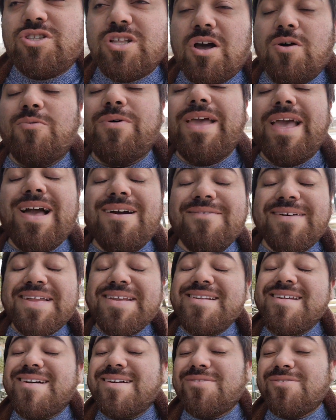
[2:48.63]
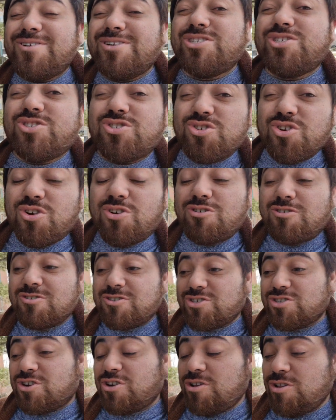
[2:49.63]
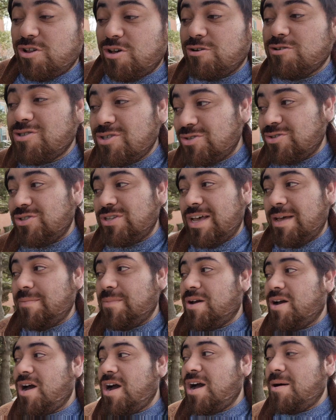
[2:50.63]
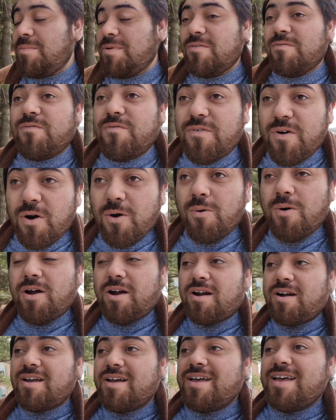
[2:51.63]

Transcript: Now we have another source close to them coming forward,